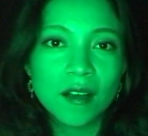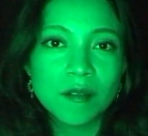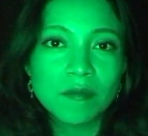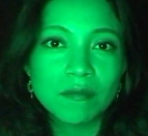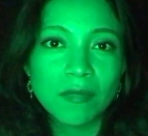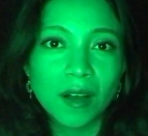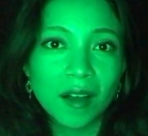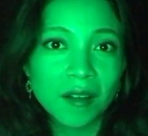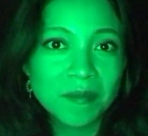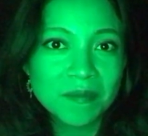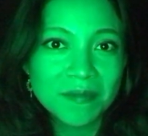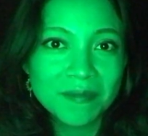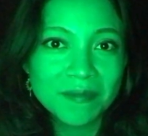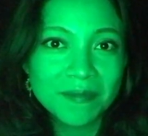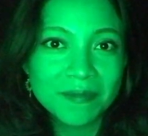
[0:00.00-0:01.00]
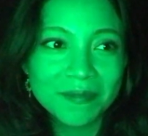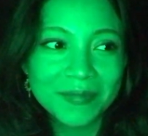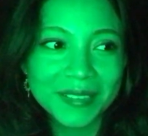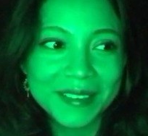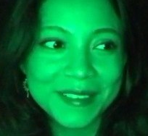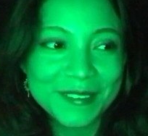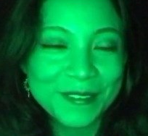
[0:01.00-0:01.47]
Mom,
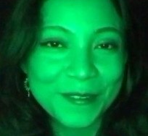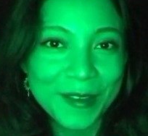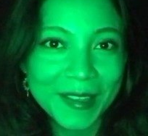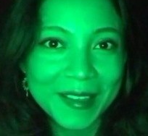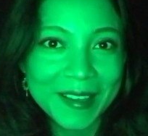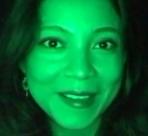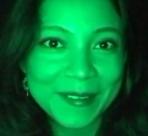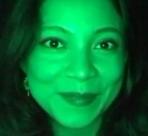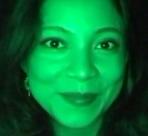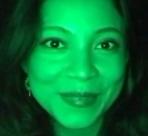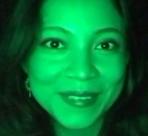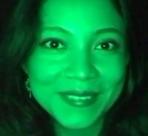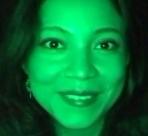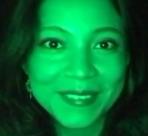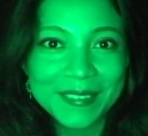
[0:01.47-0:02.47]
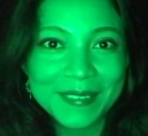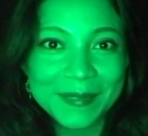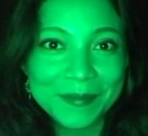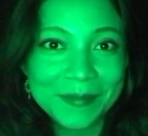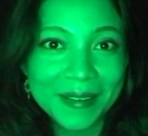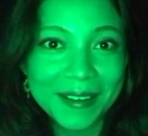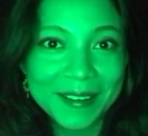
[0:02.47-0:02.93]
please wake up.
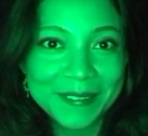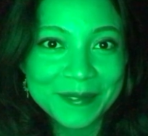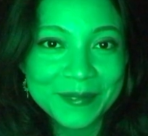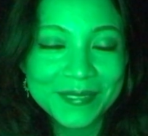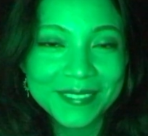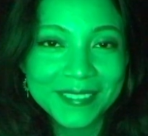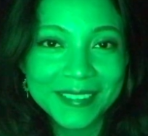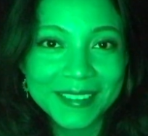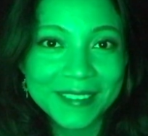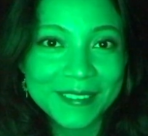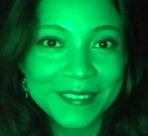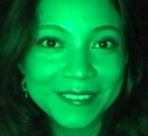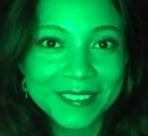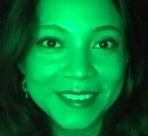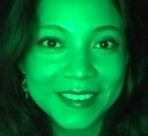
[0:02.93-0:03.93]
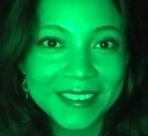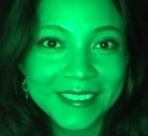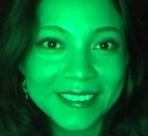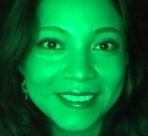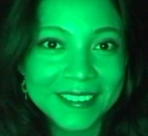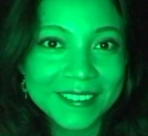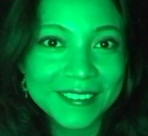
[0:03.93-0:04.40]
Mom, can you
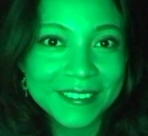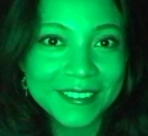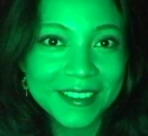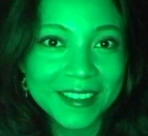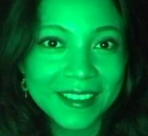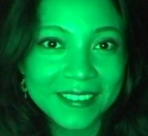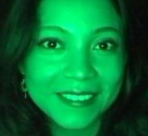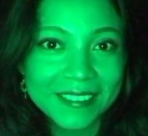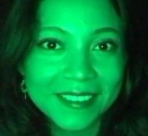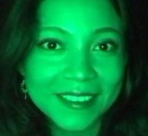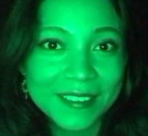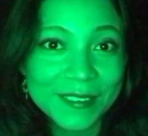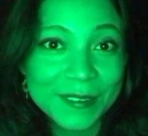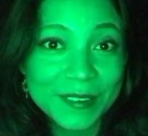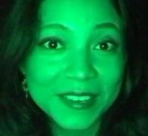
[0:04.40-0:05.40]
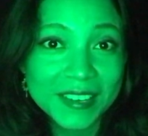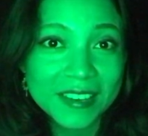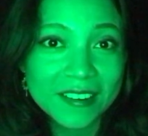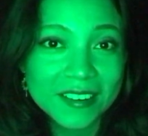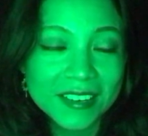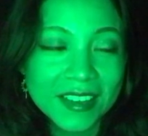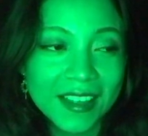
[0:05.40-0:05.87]
listen to that? Can you
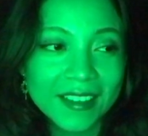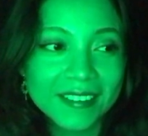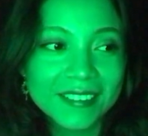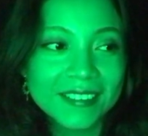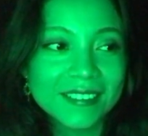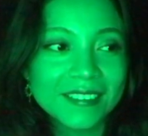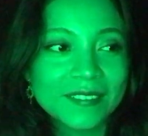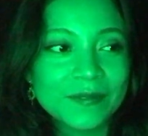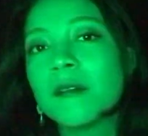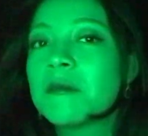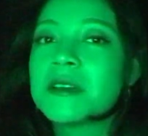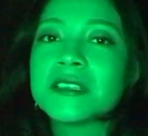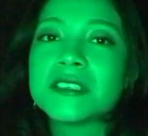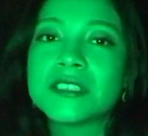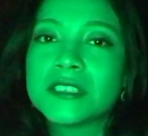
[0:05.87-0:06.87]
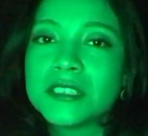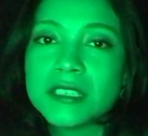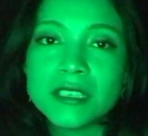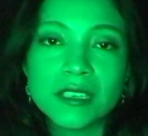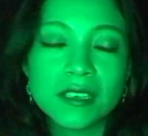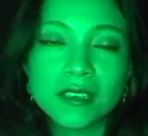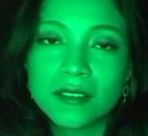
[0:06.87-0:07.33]
hear that? But
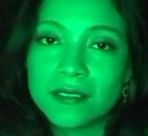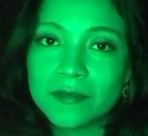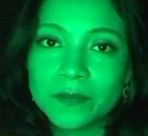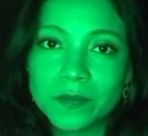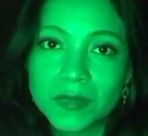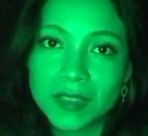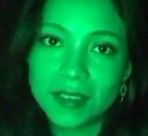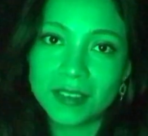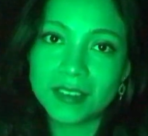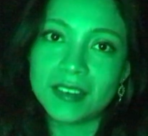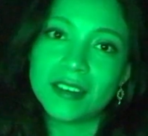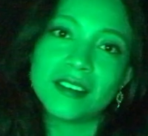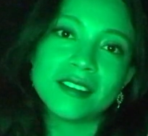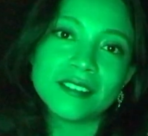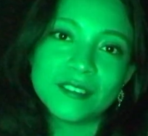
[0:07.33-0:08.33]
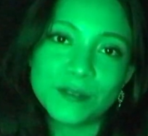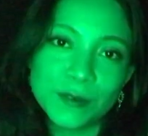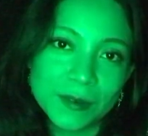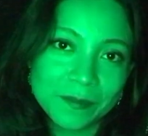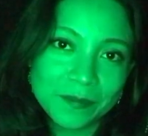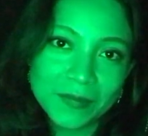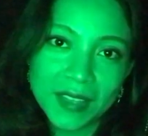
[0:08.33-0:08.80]
she didn't
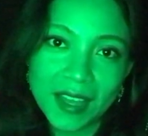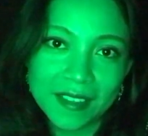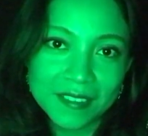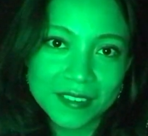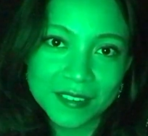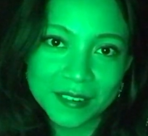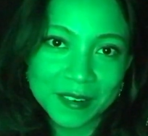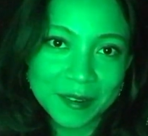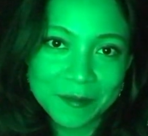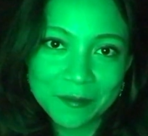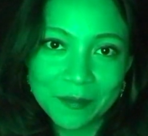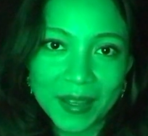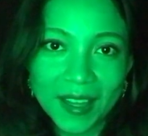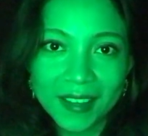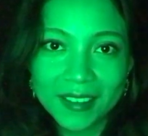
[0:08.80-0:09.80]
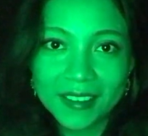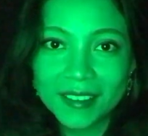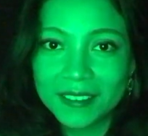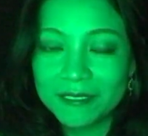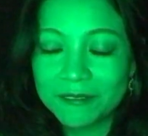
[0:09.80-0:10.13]
answer back.